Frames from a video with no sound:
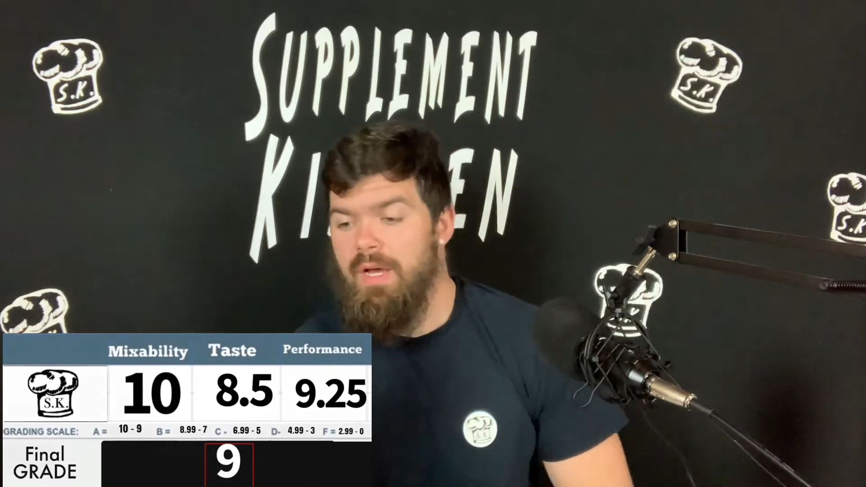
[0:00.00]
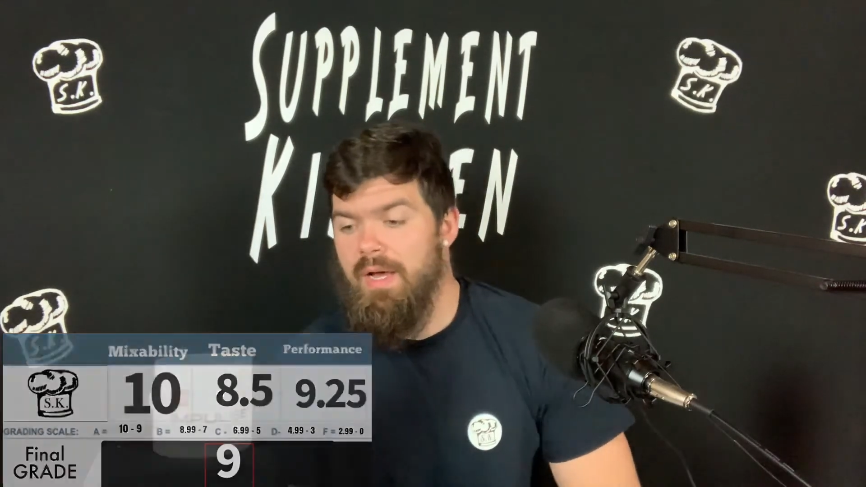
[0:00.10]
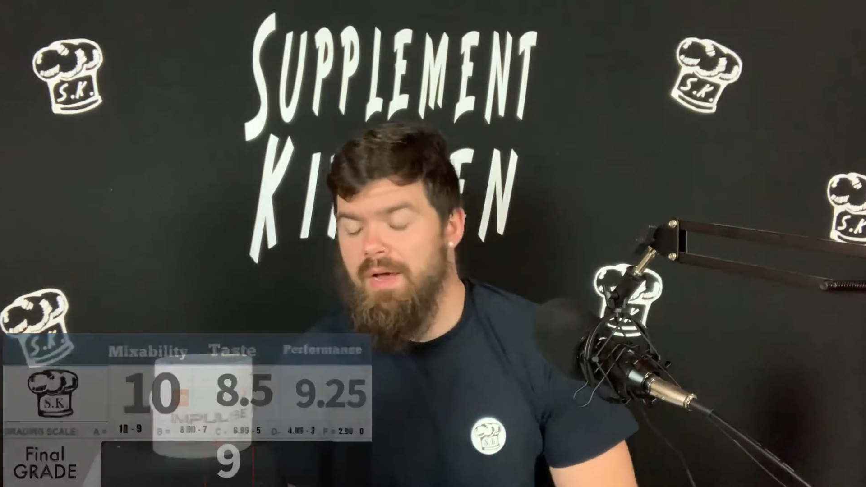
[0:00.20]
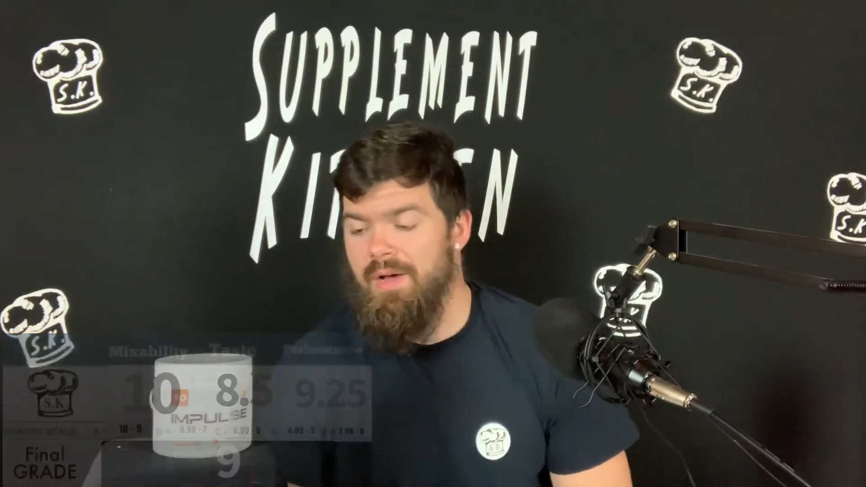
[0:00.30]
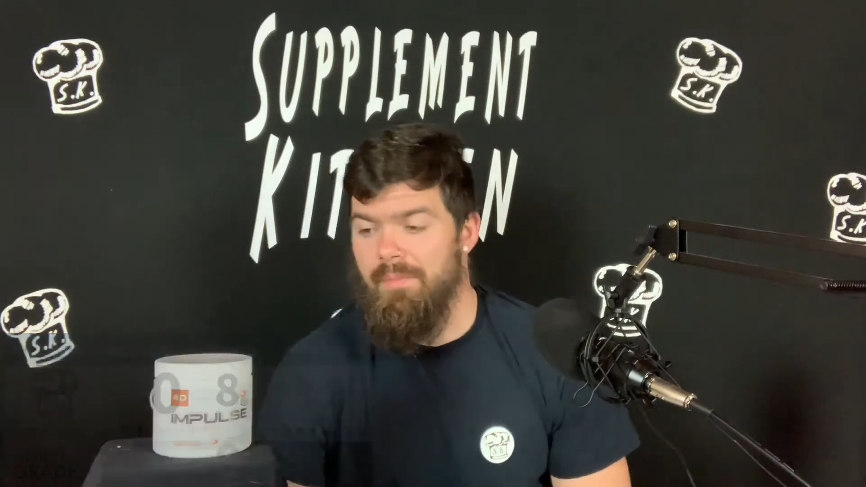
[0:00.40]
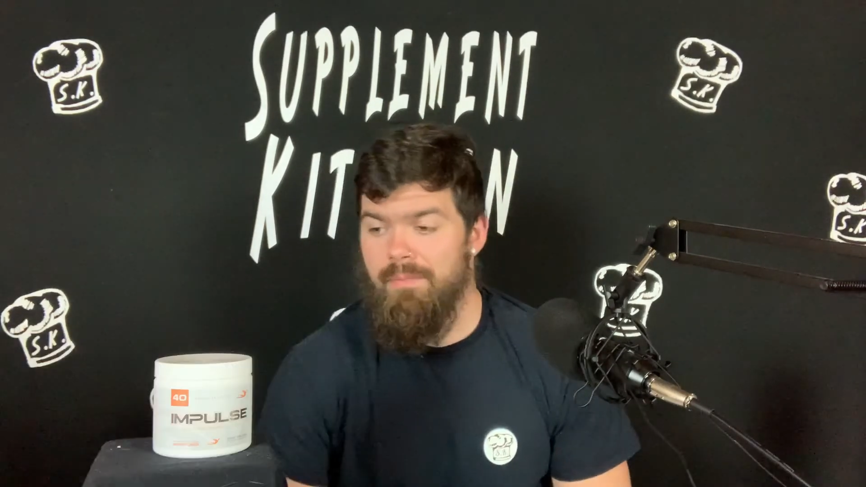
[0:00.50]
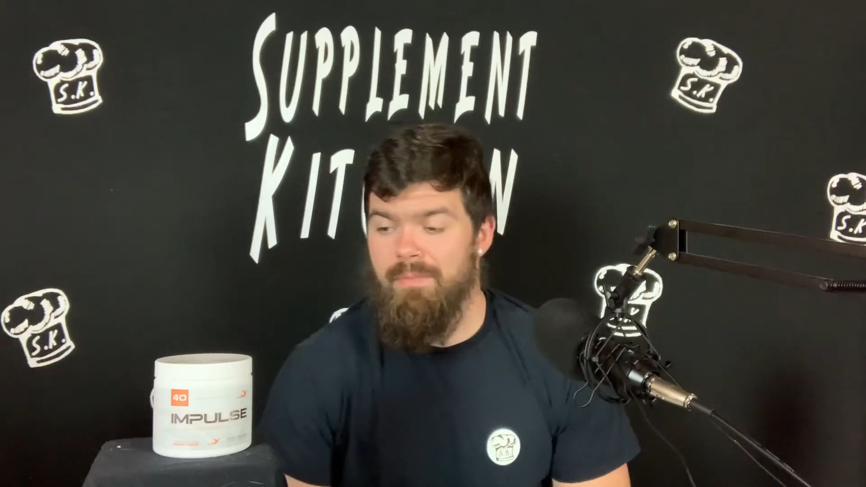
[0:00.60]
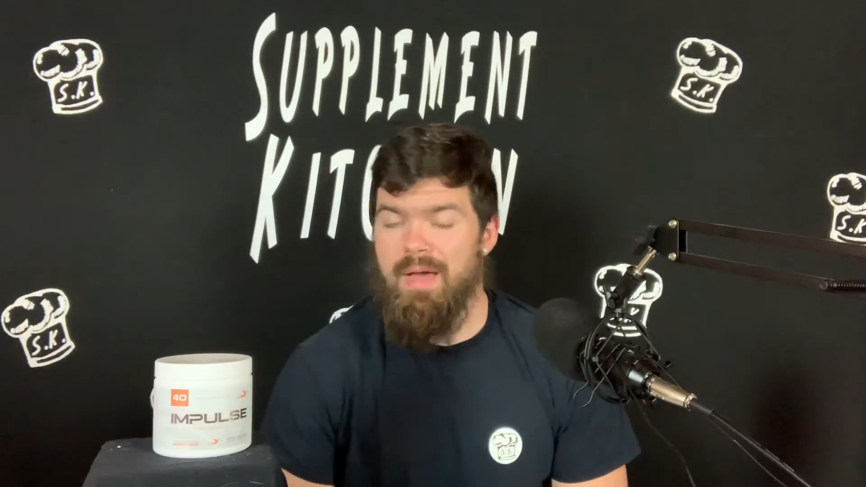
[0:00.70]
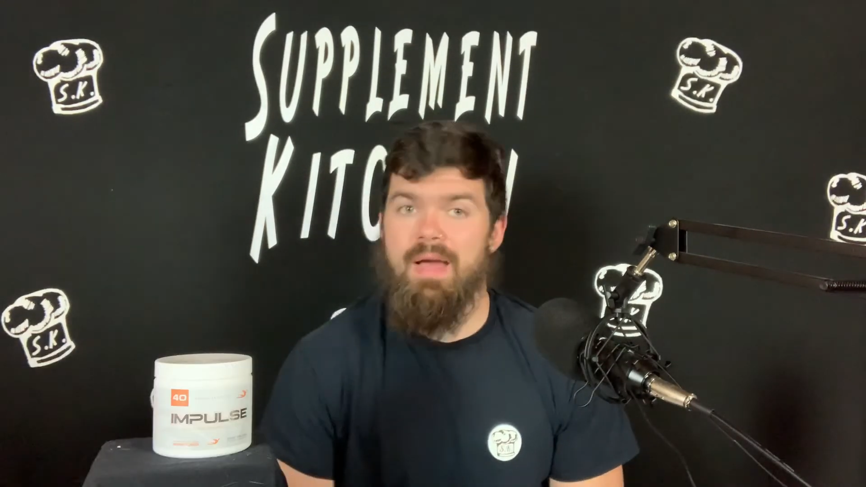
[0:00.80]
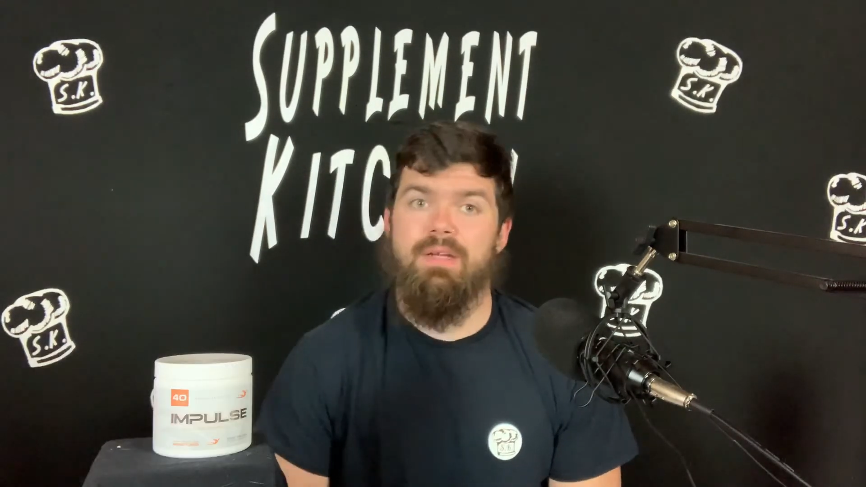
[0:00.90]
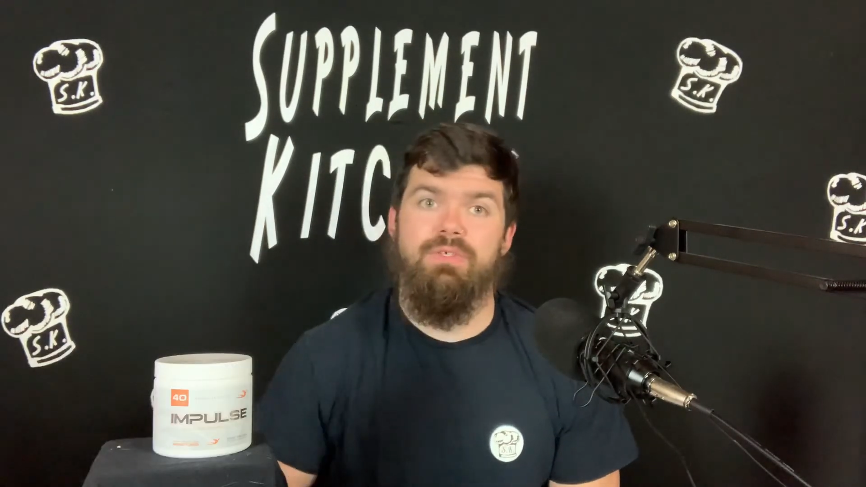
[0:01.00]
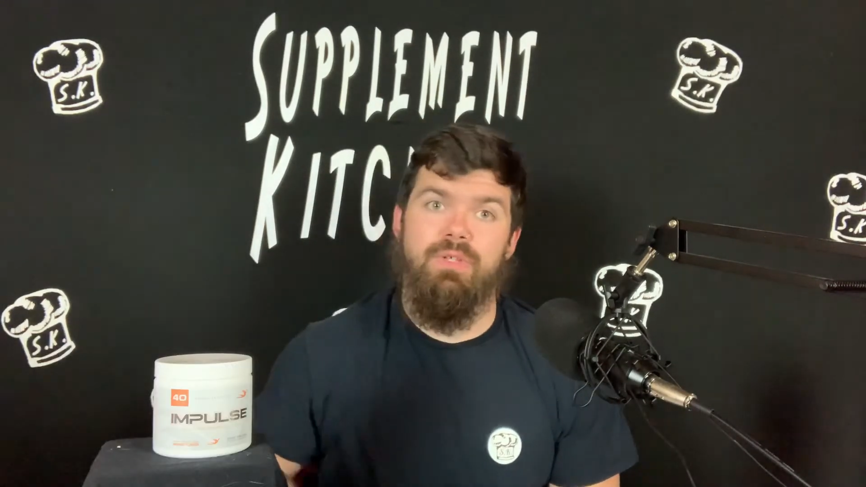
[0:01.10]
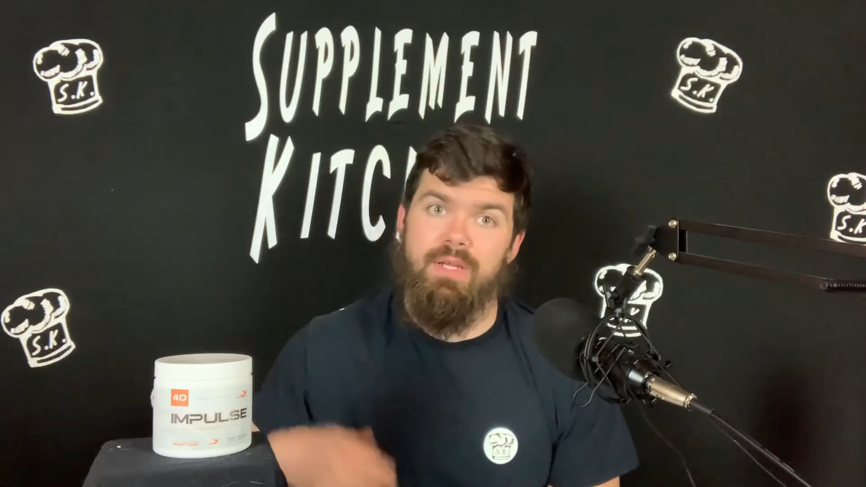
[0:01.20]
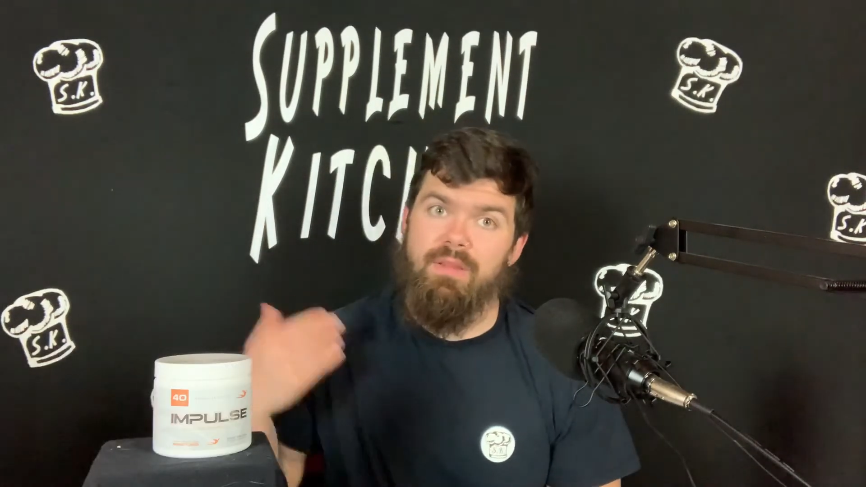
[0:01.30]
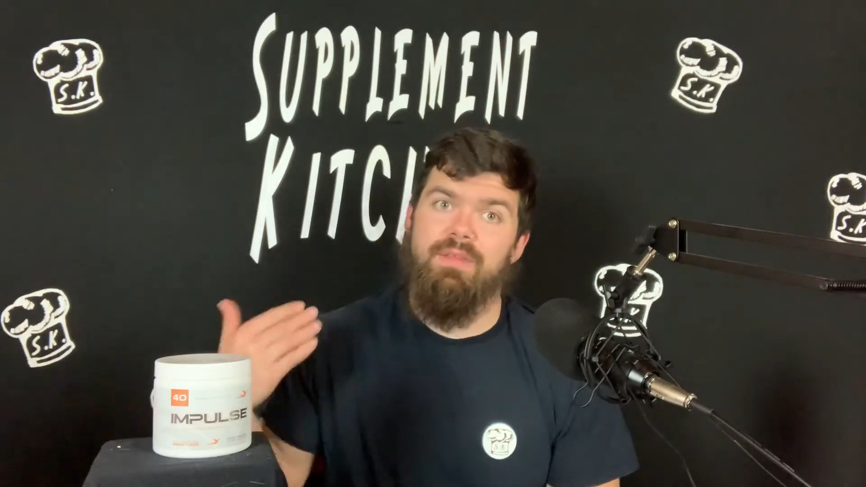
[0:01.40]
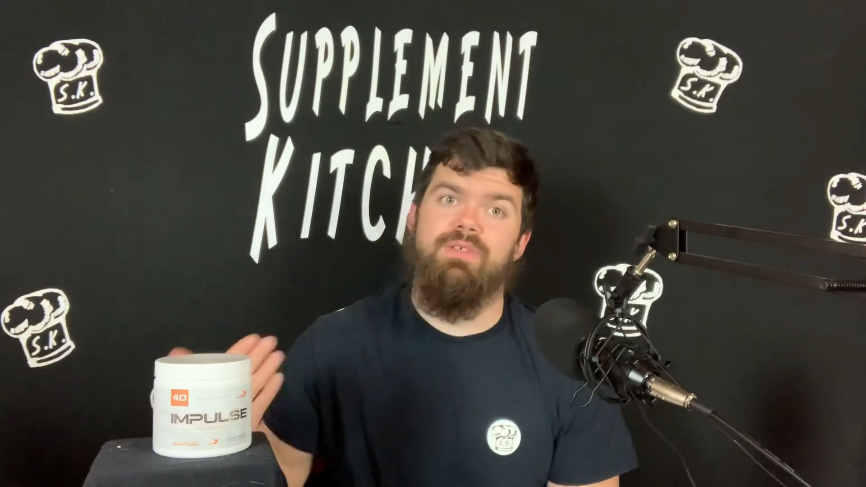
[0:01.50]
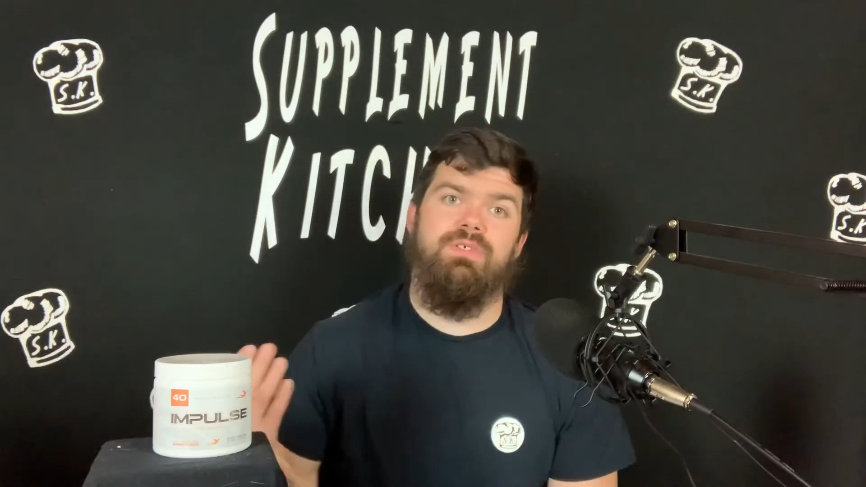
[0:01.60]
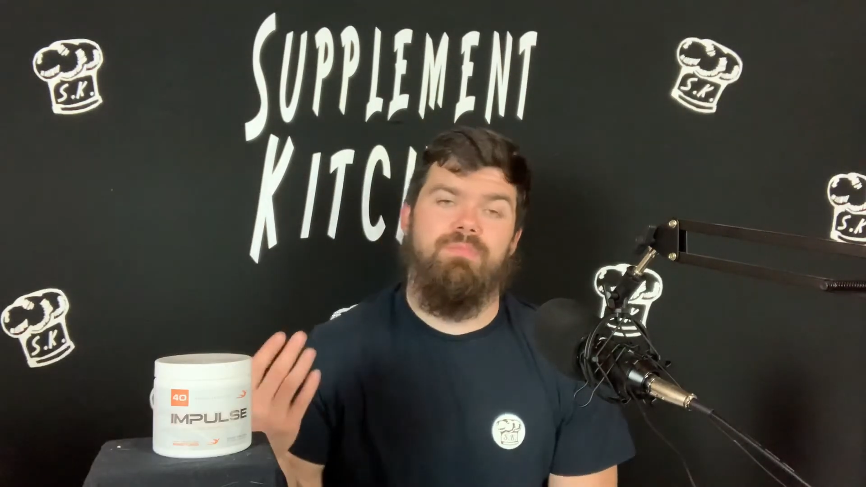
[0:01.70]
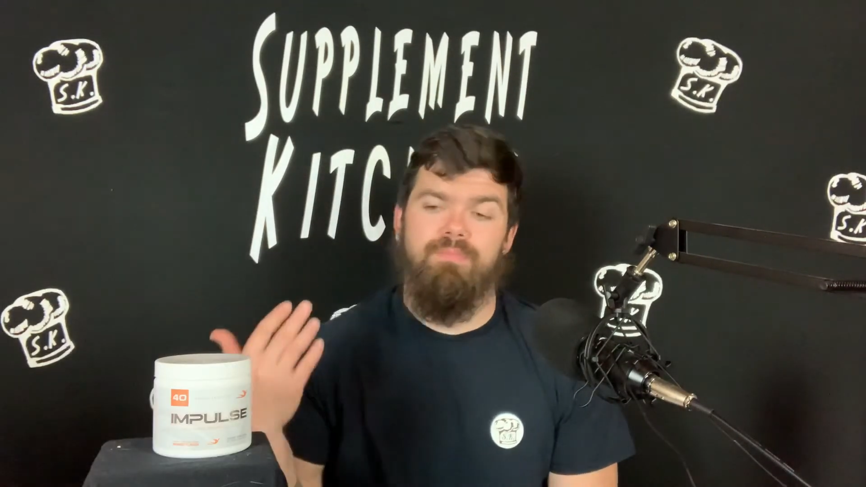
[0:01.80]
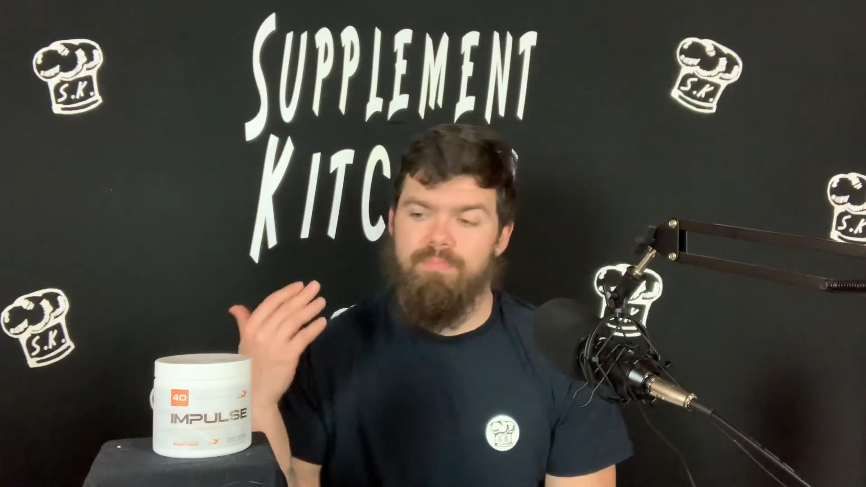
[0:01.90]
Um, I actually like this